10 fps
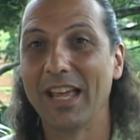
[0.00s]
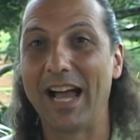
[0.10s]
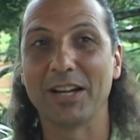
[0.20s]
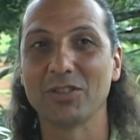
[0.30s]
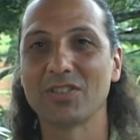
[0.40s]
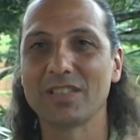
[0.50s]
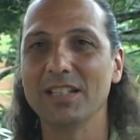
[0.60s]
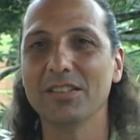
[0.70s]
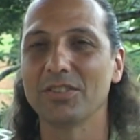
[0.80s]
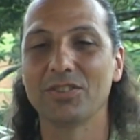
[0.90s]
I could
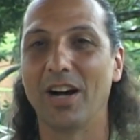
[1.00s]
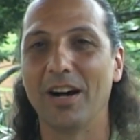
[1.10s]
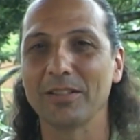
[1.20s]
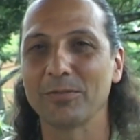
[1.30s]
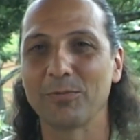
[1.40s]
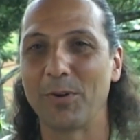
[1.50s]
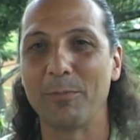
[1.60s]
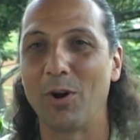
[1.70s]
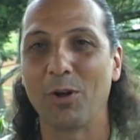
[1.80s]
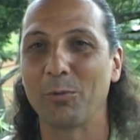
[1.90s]
see the dot
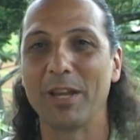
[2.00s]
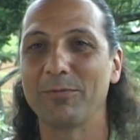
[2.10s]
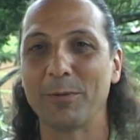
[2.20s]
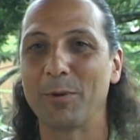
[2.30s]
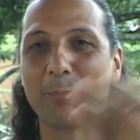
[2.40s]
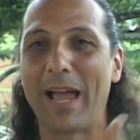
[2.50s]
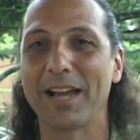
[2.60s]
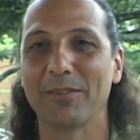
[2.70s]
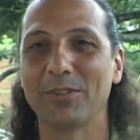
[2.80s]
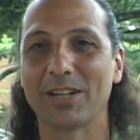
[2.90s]
from all the way from the
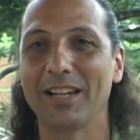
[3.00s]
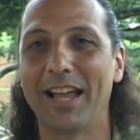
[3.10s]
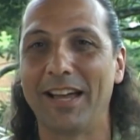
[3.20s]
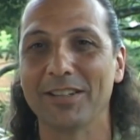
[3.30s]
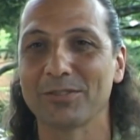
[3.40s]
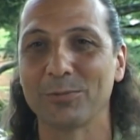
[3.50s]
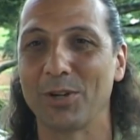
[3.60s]
back of the class,